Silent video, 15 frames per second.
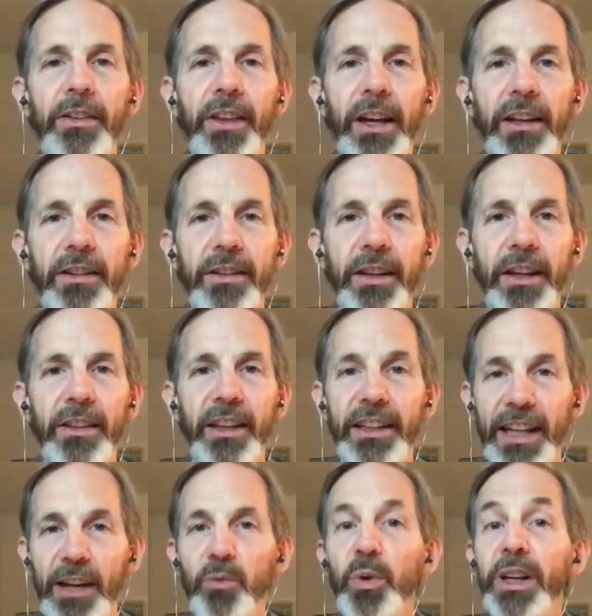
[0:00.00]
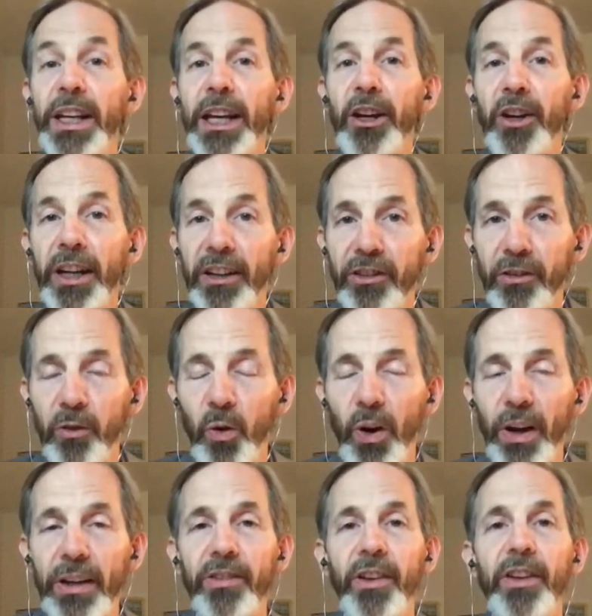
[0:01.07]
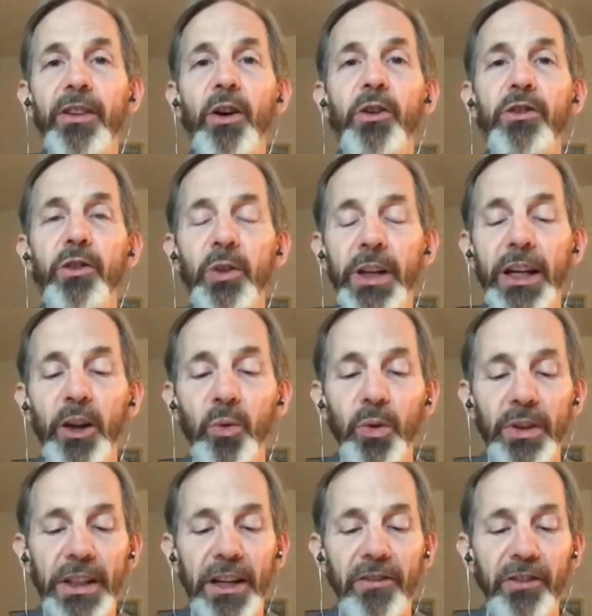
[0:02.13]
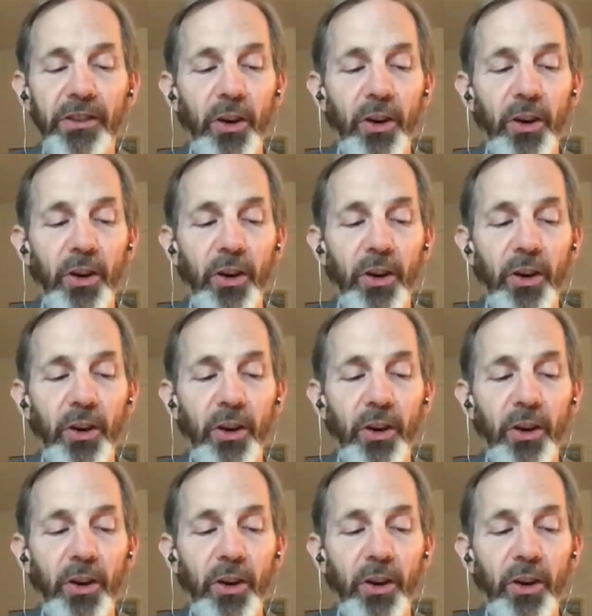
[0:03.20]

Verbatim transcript: that uh, the dead would hear his voice and those who hear will live.